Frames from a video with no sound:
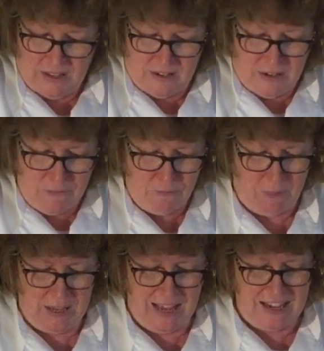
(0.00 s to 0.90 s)
And if
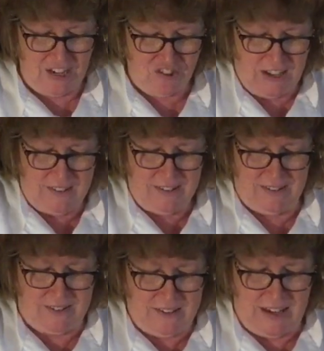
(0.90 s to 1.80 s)
by any chance
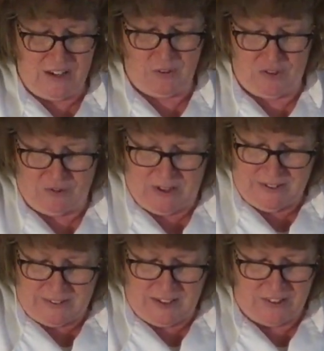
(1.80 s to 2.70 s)
it's slightly on the dry
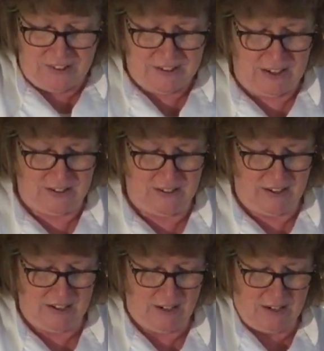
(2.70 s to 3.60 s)
side, just add a
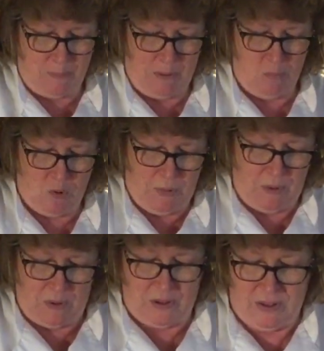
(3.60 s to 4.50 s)
tiny little bit more
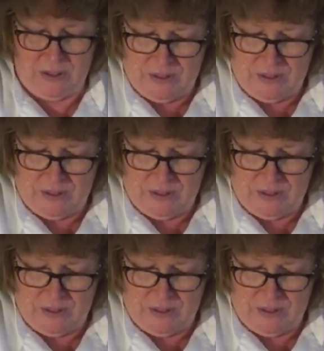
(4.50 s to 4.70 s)
milk.